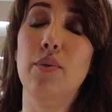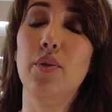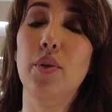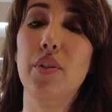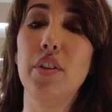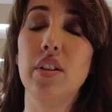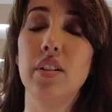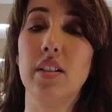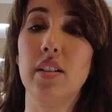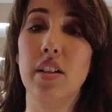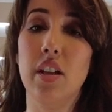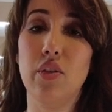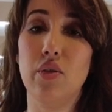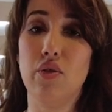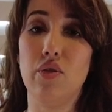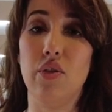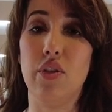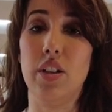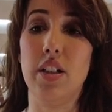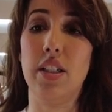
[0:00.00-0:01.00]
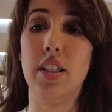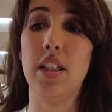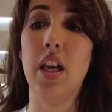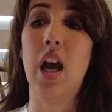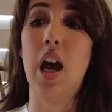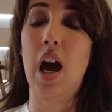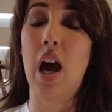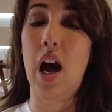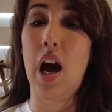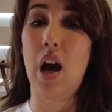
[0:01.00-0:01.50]
for the accessories,
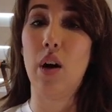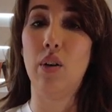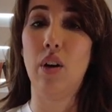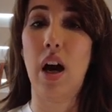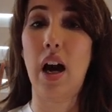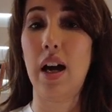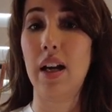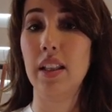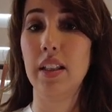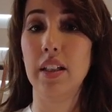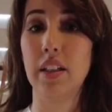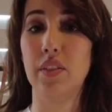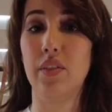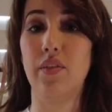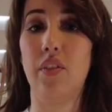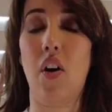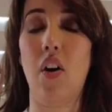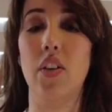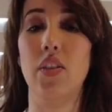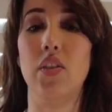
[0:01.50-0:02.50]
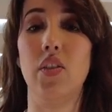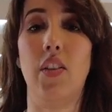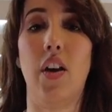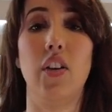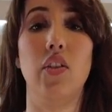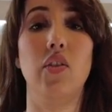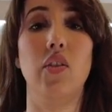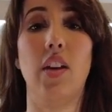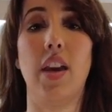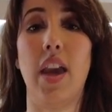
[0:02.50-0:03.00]
I'll highly advise so
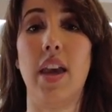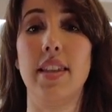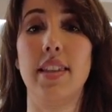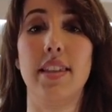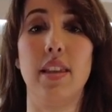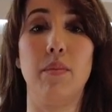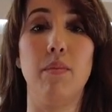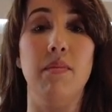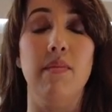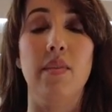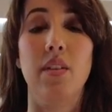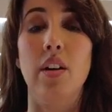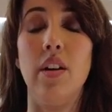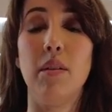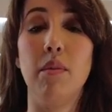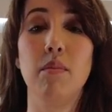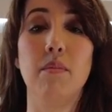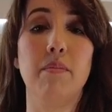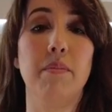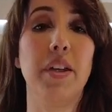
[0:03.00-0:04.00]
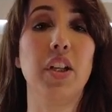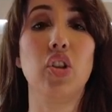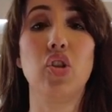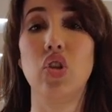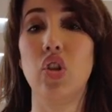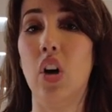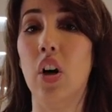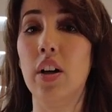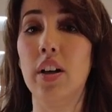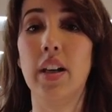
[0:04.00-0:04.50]
that you get some big
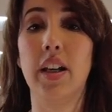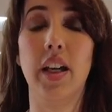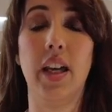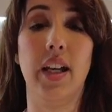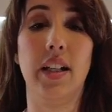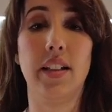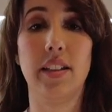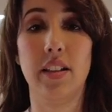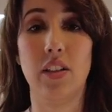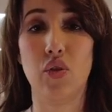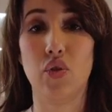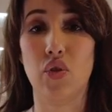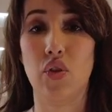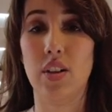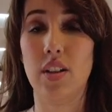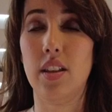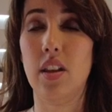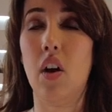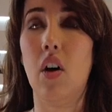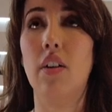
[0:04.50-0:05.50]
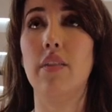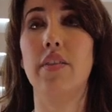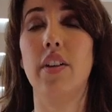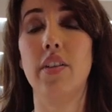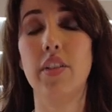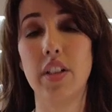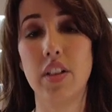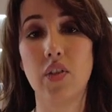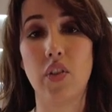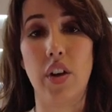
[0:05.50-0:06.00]
chunky accessories. They are
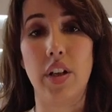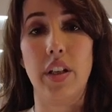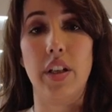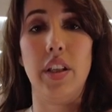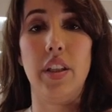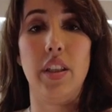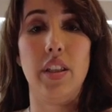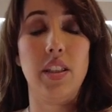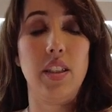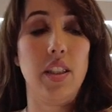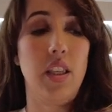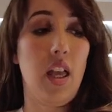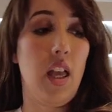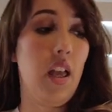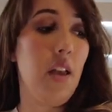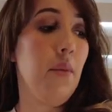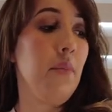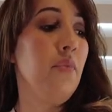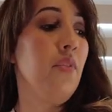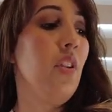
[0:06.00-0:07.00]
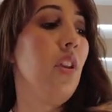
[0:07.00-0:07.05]
very trendy this year.